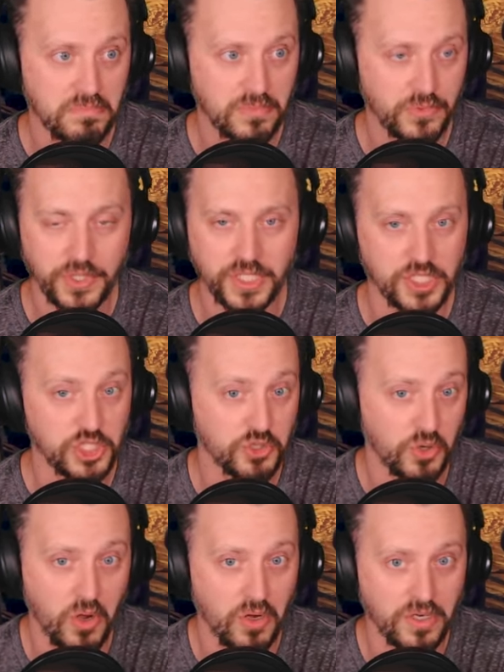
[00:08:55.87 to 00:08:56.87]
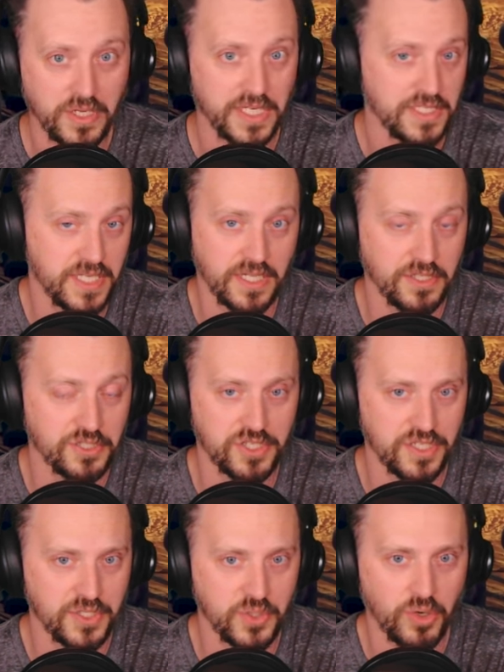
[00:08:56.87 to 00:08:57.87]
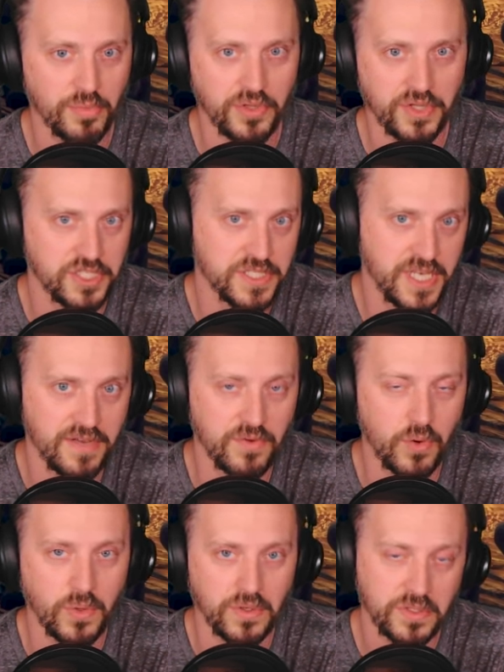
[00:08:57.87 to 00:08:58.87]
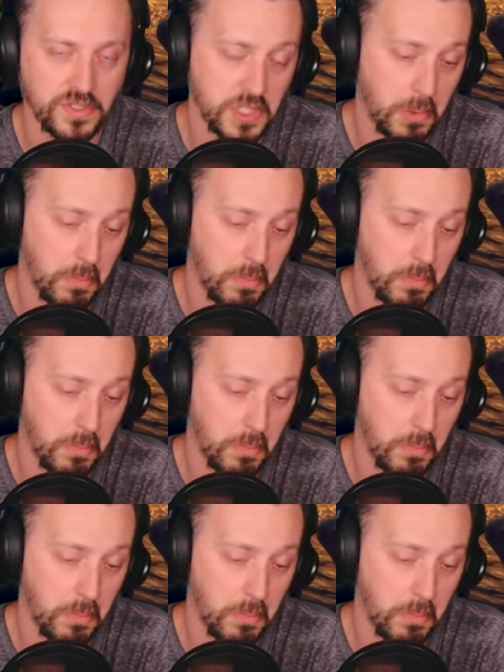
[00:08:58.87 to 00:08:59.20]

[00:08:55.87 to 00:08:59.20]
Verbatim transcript: really strong and intelligent and normal, they just have horns.